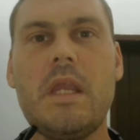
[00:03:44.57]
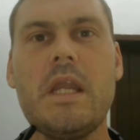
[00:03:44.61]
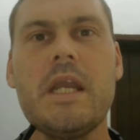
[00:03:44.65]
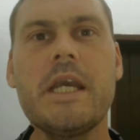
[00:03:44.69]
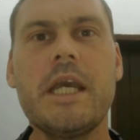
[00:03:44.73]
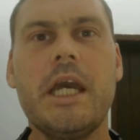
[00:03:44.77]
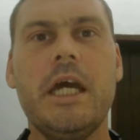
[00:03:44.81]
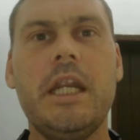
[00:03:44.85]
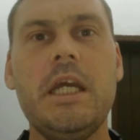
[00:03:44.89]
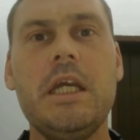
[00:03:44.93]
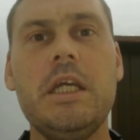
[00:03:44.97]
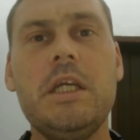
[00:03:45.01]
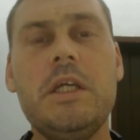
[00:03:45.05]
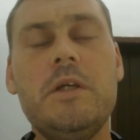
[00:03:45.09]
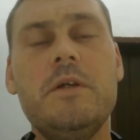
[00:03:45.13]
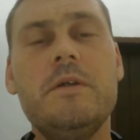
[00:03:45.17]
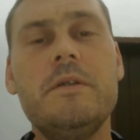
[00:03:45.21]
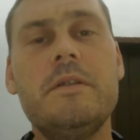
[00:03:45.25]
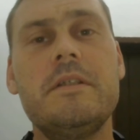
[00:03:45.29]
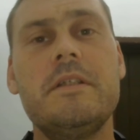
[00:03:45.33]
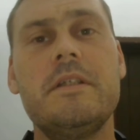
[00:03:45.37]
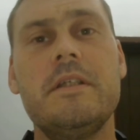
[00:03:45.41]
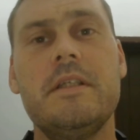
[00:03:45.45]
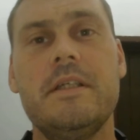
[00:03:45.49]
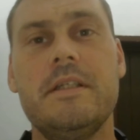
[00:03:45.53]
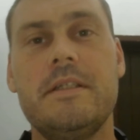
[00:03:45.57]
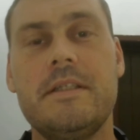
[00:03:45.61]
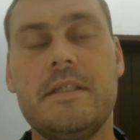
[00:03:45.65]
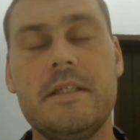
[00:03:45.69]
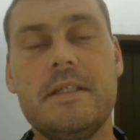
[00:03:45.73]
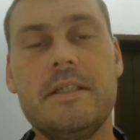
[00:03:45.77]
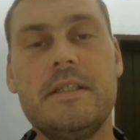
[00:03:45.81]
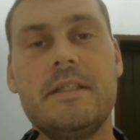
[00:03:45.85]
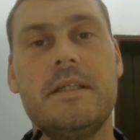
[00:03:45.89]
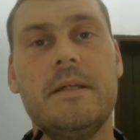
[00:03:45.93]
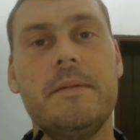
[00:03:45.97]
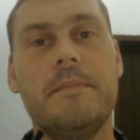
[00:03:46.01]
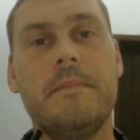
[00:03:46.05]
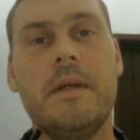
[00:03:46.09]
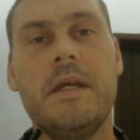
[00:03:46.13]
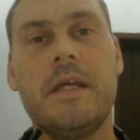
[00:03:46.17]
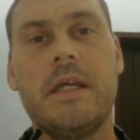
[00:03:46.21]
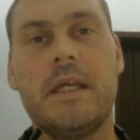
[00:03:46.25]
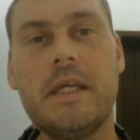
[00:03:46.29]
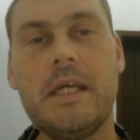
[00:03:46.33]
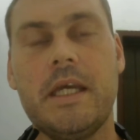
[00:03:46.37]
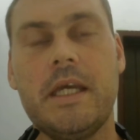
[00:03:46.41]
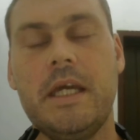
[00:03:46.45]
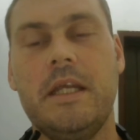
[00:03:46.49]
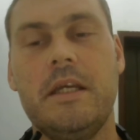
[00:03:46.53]
getting used to the system,
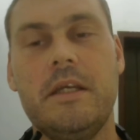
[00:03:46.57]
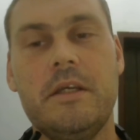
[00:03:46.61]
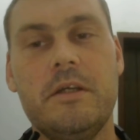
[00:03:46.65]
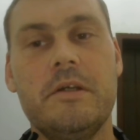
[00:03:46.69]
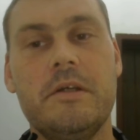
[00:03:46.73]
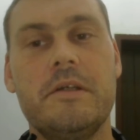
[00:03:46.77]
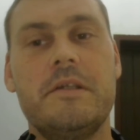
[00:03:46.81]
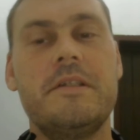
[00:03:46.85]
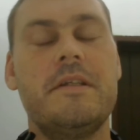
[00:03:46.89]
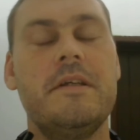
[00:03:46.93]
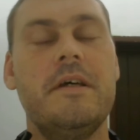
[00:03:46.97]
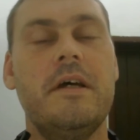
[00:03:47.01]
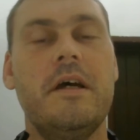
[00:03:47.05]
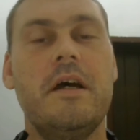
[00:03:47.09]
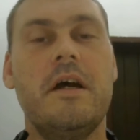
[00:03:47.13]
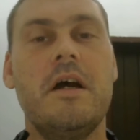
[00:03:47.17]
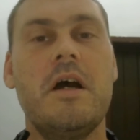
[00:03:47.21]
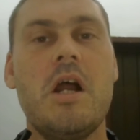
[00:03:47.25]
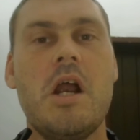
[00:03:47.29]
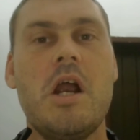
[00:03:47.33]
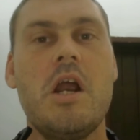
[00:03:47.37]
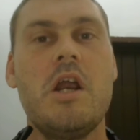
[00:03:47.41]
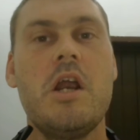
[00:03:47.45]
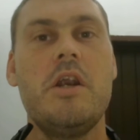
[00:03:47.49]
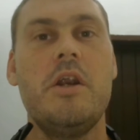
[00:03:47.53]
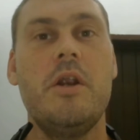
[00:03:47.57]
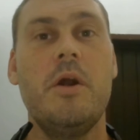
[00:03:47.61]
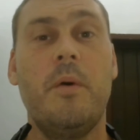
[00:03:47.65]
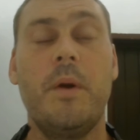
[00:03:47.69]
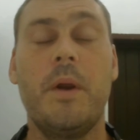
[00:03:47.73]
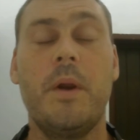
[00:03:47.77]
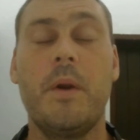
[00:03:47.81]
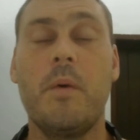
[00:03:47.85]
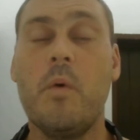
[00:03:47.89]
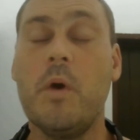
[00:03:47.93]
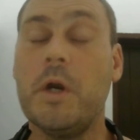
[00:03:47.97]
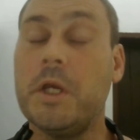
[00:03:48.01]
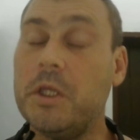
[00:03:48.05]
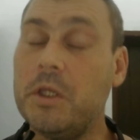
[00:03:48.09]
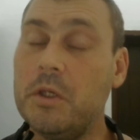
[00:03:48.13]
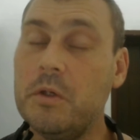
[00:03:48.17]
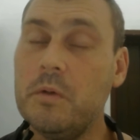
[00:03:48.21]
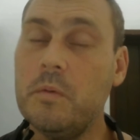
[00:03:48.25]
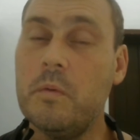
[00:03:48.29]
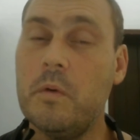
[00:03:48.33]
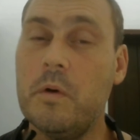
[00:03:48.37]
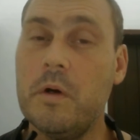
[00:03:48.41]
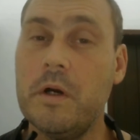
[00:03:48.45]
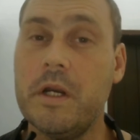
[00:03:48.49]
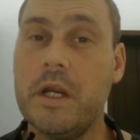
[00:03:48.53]
getting used to knowing what you
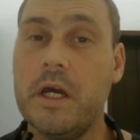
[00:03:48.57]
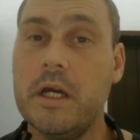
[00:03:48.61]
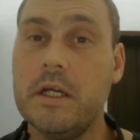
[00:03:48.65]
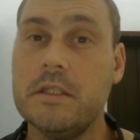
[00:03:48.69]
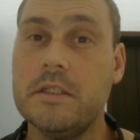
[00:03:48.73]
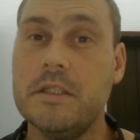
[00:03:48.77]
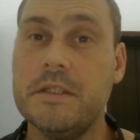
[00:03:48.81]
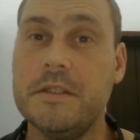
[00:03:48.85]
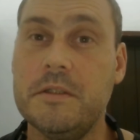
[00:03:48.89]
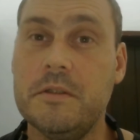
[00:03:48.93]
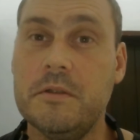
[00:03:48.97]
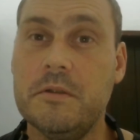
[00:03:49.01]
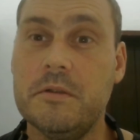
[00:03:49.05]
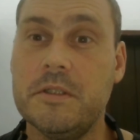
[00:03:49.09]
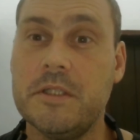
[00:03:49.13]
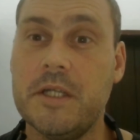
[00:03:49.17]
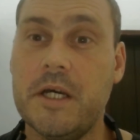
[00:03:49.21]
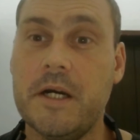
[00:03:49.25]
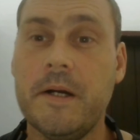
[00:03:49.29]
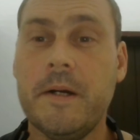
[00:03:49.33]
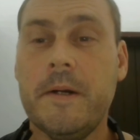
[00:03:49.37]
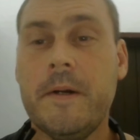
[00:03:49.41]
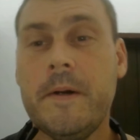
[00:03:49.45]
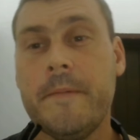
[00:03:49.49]
want as a user.